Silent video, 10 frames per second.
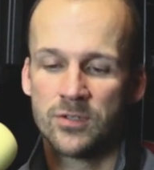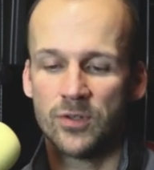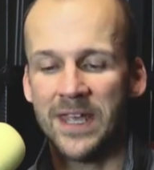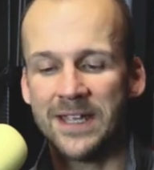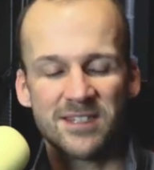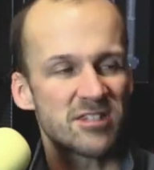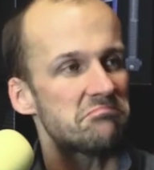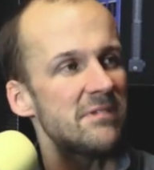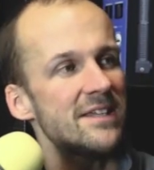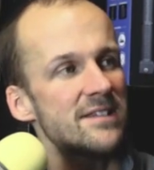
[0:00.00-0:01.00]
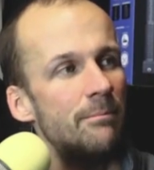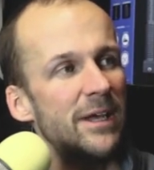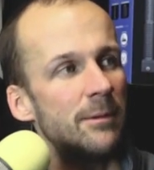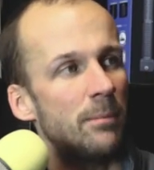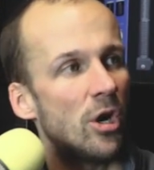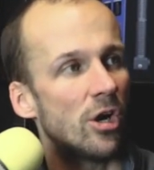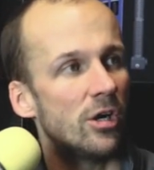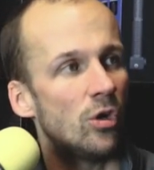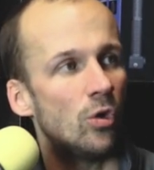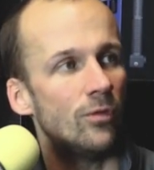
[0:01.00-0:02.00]
So that's a big
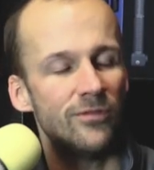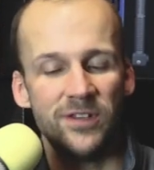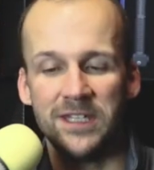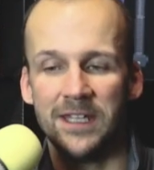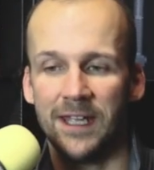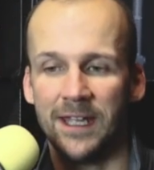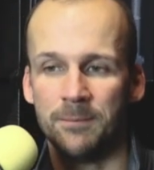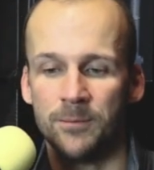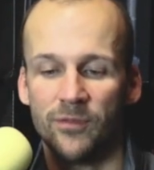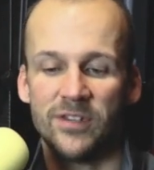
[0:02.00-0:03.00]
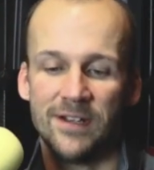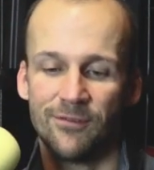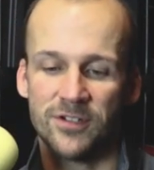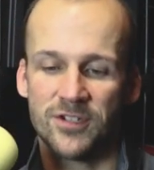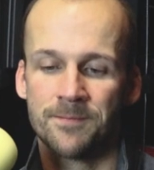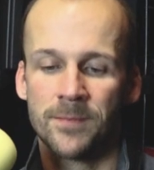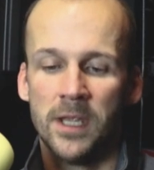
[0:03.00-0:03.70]
part of the difference.